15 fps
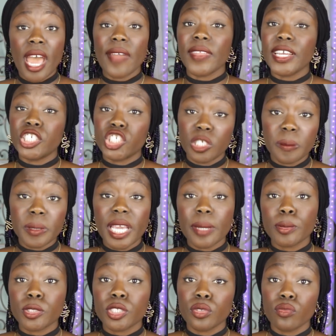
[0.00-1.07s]
and they should be
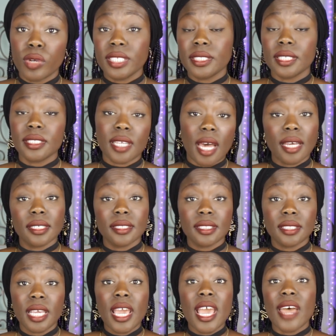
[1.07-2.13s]
able to rent a
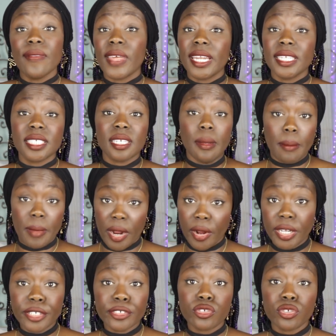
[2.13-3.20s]
tux, and that it's an
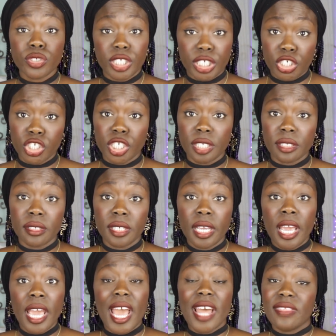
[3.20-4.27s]
American tradition
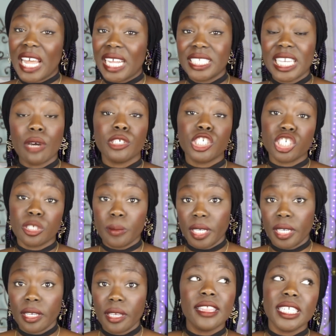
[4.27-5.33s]
and that's how it should
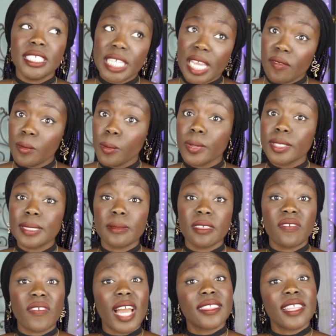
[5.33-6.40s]
be. Then David brings up
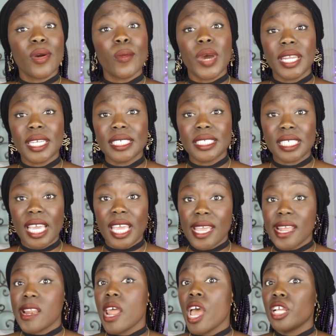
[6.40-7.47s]
the fact that weddings
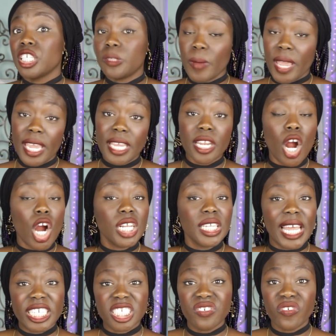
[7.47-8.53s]
in Spain are
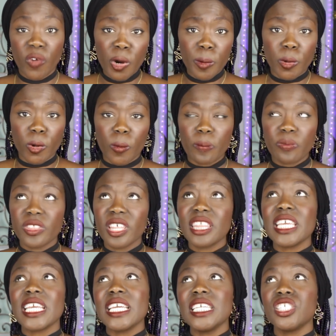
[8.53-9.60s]
less formal. The
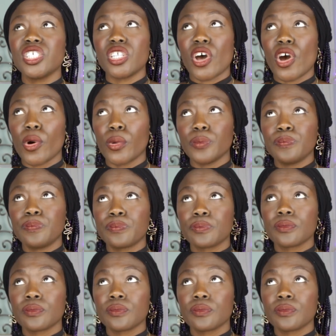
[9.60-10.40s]
thing is though,